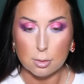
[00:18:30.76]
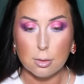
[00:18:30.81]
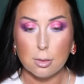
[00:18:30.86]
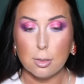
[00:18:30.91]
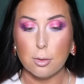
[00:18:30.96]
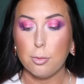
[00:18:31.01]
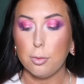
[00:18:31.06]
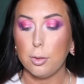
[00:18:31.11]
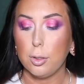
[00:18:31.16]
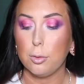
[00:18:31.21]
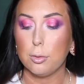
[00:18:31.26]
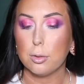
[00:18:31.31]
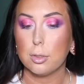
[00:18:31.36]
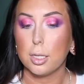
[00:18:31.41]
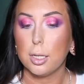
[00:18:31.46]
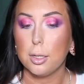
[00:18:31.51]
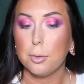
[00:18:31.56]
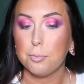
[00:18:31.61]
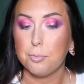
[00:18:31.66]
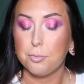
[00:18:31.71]
diffuse
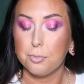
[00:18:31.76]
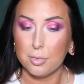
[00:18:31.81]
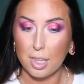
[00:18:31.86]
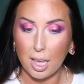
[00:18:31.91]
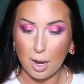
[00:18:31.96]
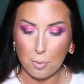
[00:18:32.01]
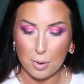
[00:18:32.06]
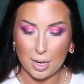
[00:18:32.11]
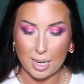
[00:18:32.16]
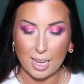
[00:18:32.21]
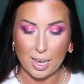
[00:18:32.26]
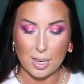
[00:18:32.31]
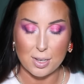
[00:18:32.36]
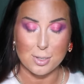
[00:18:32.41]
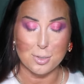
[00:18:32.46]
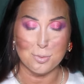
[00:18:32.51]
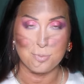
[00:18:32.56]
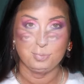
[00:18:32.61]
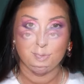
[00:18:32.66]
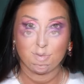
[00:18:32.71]
it. There we
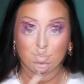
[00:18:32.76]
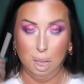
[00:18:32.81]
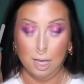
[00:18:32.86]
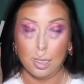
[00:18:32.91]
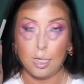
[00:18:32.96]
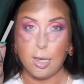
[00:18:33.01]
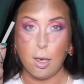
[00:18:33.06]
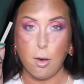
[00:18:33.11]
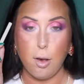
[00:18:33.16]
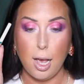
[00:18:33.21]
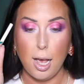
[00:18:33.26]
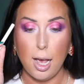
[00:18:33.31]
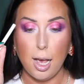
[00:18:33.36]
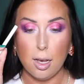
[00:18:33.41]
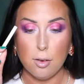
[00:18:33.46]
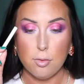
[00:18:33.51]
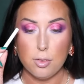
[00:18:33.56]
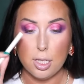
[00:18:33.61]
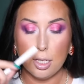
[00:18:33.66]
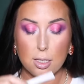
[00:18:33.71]
go. Now I
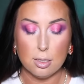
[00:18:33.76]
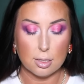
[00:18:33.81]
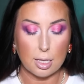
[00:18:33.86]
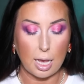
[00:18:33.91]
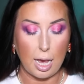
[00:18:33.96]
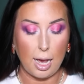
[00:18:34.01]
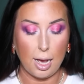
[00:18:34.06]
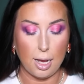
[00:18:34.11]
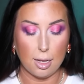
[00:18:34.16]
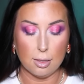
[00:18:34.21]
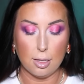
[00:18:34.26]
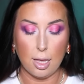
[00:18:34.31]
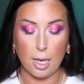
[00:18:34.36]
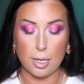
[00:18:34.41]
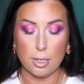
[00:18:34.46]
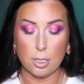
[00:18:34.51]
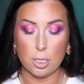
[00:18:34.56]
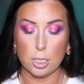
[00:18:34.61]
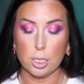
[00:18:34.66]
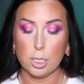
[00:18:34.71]
have these
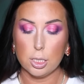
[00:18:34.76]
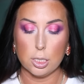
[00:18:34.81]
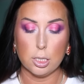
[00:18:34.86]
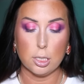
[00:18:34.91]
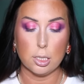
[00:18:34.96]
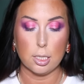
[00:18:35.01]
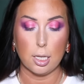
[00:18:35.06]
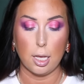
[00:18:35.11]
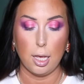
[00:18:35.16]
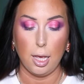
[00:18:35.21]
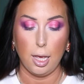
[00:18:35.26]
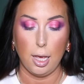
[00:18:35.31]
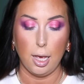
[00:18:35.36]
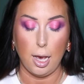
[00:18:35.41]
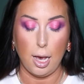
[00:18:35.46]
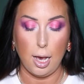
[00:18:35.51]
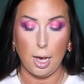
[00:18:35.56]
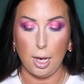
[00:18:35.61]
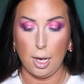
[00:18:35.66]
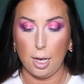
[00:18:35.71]
eyeliners.
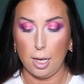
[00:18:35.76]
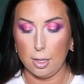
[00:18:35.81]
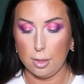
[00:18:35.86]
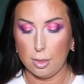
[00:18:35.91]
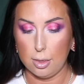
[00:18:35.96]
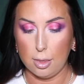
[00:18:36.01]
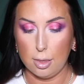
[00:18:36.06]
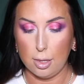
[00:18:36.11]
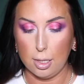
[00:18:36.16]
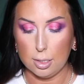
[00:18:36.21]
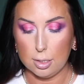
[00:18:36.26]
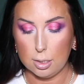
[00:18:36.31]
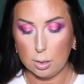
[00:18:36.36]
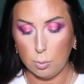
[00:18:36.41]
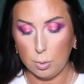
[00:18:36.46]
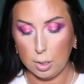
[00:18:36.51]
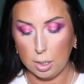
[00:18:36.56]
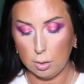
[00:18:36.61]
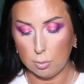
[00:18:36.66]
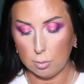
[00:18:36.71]

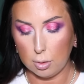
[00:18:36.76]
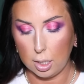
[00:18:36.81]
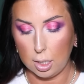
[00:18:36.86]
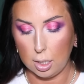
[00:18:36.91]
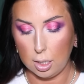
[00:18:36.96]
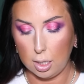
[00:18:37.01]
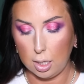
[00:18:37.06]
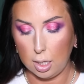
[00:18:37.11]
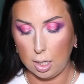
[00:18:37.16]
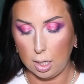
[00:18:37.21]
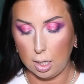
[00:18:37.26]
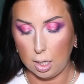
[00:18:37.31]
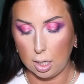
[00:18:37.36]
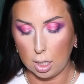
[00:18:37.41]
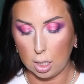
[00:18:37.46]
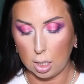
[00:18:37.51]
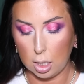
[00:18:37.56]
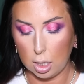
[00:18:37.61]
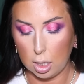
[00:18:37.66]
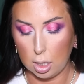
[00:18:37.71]
This one right
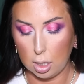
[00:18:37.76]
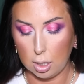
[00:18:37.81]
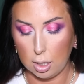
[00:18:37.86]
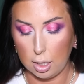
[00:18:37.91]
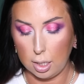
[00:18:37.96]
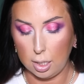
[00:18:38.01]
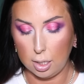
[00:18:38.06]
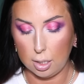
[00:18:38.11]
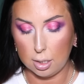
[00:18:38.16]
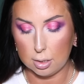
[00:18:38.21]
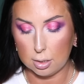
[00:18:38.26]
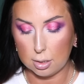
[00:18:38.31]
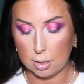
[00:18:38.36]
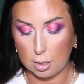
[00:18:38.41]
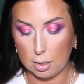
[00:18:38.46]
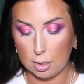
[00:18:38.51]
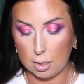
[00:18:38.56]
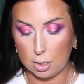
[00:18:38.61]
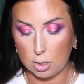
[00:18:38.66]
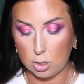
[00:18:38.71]
here is
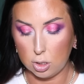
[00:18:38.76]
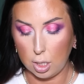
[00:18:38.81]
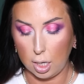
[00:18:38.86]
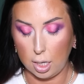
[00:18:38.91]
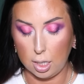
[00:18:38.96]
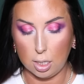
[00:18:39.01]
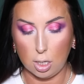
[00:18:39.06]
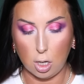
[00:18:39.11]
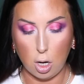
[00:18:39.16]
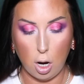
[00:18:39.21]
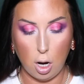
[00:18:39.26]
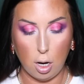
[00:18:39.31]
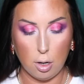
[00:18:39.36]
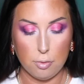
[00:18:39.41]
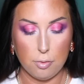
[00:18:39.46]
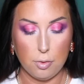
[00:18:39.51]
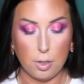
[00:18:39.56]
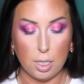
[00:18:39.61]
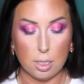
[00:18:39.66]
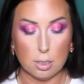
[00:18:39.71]
the shade
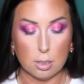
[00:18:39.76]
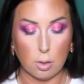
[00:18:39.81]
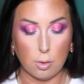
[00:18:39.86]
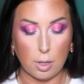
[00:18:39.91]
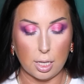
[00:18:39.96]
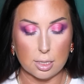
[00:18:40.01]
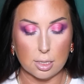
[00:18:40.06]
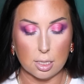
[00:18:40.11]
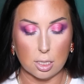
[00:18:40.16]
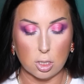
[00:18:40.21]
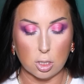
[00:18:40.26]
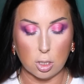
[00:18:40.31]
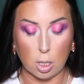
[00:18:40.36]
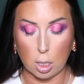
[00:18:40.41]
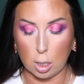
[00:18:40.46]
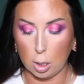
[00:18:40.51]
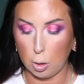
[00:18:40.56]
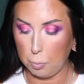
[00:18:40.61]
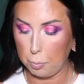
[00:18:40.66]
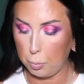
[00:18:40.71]
Coffee, so that's a
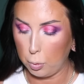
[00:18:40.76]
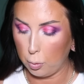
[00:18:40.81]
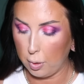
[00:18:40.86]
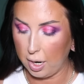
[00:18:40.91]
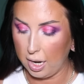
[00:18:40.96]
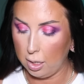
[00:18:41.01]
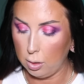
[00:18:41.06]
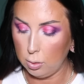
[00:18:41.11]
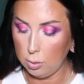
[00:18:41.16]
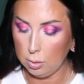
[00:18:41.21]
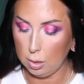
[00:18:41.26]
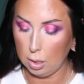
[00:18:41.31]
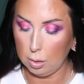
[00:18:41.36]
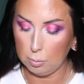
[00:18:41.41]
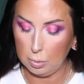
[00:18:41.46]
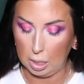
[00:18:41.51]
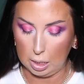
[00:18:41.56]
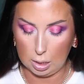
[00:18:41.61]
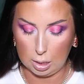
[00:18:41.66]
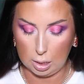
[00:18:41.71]
dark brown.
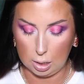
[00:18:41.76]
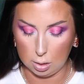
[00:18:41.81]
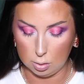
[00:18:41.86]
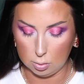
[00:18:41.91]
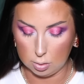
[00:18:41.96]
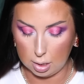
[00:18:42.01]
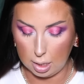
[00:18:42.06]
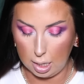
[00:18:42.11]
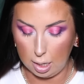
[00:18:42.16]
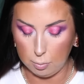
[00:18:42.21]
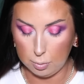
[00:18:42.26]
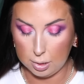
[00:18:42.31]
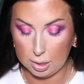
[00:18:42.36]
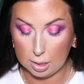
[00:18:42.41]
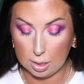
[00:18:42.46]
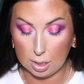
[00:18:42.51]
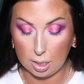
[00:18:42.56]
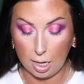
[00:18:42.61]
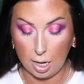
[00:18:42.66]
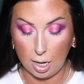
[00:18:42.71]
I'm not going to use that one
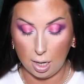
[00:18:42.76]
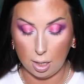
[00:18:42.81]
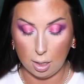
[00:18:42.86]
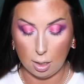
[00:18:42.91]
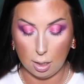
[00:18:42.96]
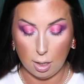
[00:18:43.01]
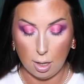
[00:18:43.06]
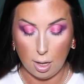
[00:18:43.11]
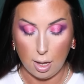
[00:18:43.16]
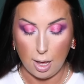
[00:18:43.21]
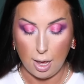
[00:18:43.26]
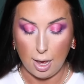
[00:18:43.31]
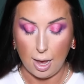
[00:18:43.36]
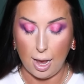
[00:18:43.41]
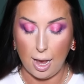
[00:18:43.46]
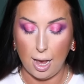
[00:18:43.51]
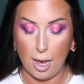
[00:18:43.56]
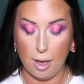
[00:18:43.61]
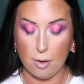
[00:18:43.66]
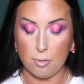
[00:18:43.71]
today.
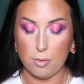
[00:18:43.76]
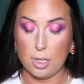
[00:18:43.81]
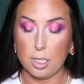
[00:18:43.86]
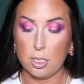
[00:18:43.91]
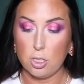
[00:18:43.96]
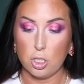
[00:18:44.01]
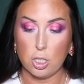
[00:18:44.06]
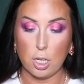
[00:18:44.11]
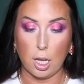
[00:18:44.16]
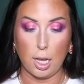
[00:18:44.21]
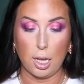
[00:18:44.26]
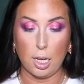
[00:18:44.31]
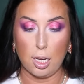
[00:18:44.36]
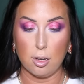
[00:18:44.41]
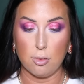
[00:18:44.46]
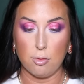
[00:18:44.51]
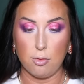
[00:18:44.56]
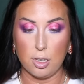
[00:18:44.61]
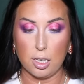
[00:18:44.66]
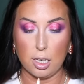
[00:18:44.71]
I have the
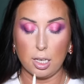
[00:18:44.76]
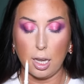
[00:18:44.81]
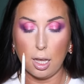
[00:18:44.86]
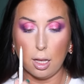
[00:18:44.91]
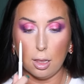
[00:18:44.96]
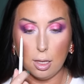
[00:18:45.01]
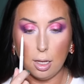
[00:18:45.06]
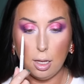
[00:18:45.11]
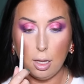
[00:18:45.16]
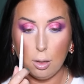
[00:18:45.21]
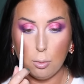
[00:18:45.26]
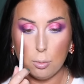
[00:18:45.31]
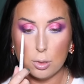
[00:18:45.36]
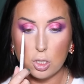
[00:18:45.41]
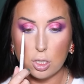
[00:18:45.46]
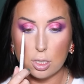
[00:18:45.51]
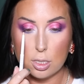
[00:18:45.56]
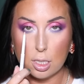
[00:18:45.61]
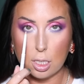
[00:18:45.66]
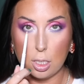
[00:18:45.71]
shade Vanilla,
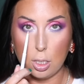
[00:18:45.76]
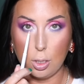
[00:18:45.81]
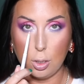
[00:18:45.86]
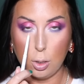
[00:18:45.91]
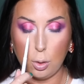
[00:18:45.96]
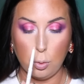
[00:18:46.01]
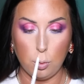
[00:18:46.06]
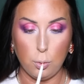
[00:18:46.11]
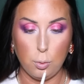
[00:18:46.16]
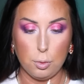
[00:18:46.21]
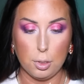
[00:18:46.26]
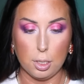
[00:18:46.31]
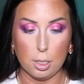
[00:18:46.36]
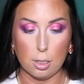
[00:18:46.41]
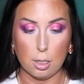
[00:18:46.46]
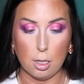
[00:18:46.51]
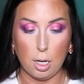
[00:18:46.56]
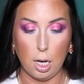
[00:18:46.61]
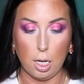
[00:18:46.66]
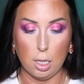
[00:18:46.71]
which is a nude
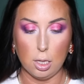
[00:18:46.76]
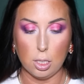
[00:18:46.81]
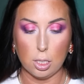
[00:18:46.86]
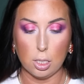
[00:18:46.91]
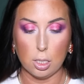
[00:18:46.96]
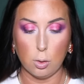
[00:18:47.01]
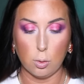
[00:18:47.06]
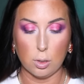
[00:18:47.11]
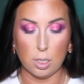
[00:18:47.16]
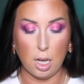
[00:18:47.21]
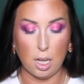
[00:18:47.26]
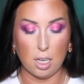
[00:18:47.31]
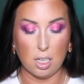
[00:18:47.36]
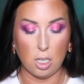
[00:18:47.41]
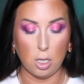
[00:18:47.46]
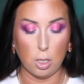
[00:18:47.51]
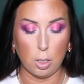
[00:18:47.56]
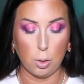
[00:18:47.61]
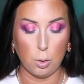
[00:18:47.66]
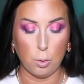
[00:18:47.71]
color, or
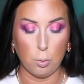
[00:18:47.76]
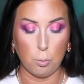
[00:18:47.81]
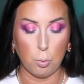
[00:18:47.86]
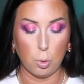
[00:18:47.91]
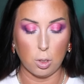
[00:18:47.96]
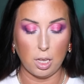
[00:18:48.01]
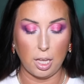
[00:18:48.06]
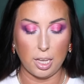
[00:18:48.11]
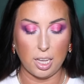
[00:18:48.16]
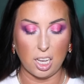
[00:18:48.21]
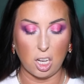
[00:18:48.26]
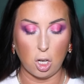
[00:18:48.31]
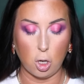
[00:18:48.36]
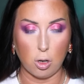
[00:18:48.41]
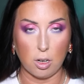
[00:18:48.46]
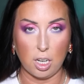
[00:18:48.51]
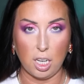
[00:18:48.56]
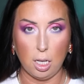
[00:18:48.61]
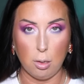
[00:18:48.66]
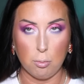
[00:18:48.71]
not nude, more like a
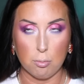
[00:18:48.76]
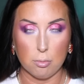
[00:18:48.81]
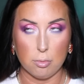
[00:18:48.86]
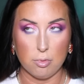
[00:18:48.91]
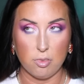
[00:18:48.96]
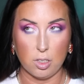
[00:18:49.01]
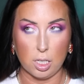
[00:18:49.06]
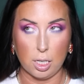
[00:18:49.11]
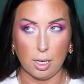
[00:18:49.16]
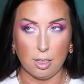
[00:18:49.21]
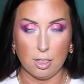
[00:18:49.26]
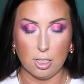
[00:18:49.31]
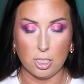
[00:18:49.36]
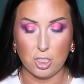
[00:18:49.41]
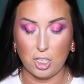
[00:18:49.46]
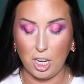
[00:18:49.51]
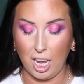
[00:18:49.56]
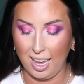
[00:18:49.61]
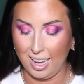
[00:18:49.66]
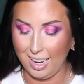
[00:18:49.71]
cream vanilla
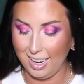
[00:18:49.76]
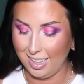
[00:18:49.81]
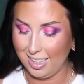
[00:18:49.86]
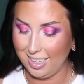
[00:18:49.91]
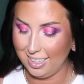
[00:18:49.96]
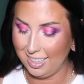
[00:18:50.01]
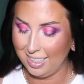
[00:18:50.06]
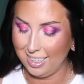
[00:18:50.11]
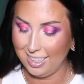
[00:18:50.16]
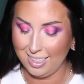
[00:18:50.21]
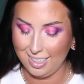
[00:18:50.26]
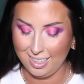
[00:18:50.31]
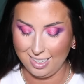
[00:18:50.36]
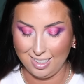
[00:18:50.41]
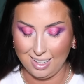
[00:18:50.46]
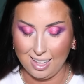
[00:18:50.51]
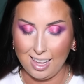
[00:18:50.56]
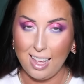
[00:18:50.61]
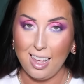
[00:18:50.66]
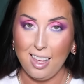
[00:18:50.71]
shade.
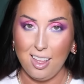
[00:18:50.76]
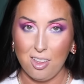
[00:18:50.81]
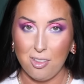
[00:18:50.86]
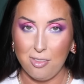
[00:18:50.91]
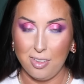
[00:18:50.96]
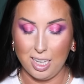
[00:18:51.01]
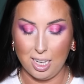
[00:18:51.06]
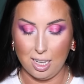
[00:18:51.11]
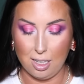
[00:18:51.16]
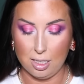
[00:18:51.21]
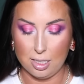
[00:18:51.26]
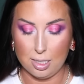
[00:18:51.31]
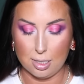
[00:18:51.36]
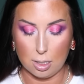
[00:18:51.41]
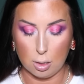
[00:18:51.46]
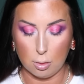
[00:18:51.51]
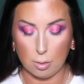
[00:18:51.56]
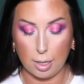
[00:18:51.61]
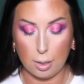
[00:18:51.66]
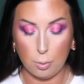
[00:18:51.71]
Vanilla is
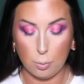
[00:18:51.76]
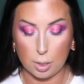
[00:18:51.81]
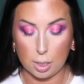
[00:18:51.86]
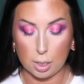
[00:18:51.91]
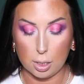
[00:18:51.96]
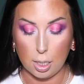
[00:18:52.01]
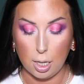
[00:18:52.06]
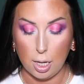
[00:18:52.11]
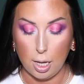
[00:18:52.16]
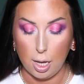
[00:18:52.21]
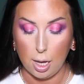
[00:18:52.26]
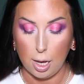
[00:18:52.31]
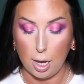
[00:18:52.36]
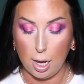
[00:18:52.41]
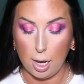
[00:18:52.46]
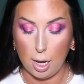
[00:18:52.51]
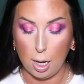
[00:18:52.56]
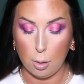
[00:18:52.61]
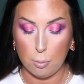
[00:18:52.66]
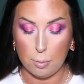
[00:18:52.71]
the right word.
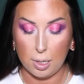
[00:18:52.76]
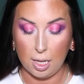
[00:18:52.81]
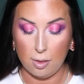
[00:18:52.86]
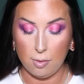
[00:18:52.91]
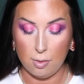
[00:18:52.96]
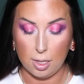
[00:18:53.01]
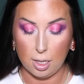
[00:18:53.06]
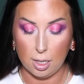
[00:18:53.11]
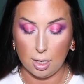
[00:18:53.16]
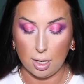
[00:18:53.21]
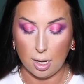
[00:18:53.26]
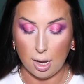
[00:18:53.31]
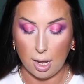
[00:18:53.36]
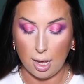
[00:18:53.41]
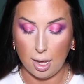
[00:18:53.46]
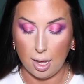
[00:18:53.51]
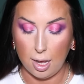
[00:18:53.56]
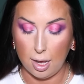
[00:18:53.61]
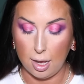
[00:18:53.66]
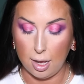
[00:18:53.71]
And then
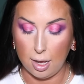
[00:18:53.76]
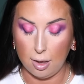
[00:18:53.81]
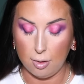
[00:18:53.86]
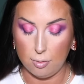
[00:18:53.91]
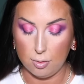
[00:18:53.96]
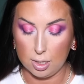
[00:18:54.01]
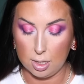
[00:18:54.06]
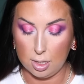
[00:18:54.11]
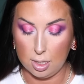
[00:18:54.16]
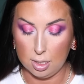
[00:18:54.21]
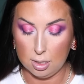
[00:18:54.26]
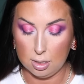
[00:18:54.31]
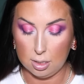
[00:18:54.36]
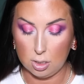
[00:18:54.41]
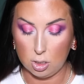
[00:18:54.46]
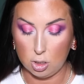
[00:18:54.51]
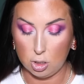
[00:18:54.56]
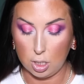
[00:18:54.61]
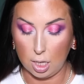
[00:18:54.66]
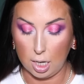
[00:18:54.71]
I have
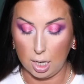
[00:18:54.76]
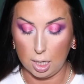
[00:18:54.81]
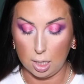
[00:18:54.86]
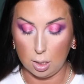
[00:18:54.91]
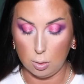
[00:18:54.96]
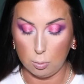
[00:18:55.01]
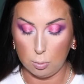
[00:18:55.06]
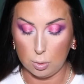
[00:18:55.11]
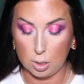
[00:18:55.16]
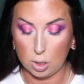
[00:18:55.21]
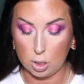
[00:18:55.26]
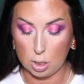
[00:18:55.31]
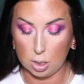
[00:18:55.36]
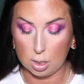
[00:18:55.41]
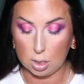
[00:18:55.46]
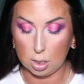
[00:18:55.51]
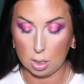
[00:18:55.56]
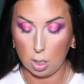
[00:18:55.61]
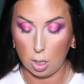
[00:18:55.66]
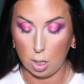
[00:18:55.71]
this shade, which
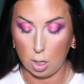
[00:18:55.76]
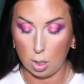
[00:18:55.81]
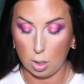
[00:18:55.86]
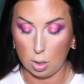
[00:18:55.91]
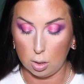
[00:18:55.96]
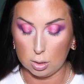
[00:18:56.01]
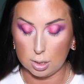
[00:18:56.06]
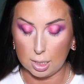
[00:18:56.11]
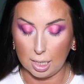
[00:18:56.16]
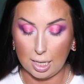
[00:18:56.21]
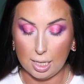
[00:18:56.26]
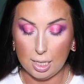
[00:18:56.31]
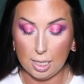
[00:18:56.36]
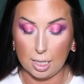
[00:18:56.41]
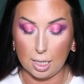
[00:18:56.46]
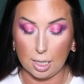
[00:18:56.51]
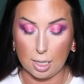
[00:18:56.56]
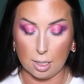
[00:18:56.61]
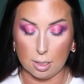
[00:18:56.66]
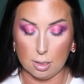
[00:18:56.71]
is called
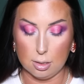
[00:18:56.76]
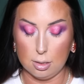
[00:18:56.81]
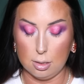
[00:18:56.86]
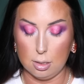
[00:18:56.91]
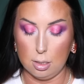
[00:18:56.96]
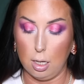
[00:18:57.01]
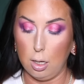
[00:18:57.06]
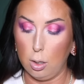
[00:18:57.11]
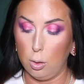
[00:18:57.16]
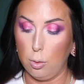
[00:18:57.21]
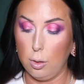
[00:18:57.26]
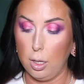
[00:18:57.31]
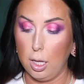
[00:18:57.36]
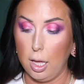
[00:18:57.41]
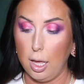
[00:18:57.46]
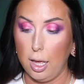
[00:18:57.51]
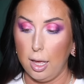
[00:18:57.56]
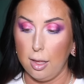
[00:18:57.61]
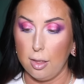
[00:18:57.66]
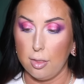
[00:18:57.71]
Ink. So
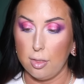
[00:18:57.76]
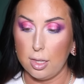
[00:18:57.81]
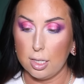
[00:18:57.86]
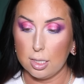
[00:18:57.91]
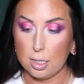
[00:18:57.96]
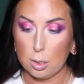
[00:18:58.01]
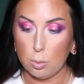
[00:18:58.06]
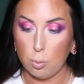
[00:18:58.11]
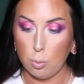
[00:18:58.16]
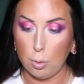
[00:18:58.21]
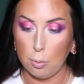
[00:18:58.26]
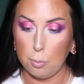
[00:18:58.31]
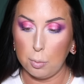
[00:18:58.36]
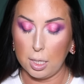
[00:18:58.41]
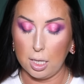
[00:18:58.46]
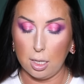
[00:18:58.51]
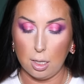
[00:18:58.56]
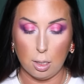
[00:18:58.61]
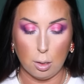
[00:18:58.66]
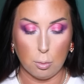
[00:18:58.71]
this will
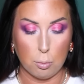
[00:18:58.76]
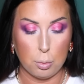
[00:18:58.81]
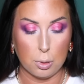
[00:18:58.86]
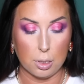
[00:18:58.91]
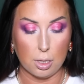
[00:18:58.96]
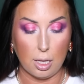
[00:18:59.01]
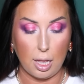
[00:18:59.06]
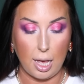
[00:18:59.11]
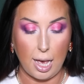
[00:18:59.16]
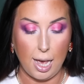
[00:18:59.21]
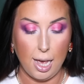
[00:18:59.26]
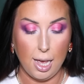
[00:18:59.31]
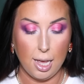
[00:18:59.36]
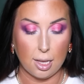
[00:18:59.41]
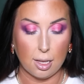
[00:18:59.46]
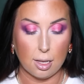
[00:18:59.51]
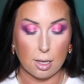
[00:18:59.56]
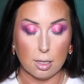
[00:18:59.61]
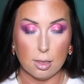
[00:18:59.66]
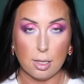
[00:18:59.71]
be
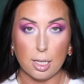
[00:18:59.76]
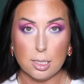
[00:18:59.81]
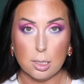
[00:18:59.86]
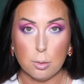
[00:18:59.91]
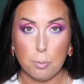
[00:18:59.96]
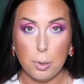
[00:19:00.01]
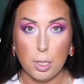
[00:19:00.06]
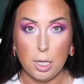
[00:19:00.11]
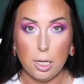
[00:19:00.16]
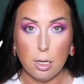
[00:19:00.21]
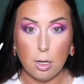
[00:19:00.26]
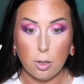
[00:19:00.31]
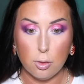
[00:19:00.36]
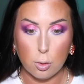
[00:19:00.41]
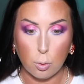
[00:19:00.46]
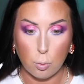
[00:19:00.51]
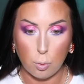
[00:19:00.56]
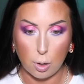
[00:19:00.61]
black. Let's put it on the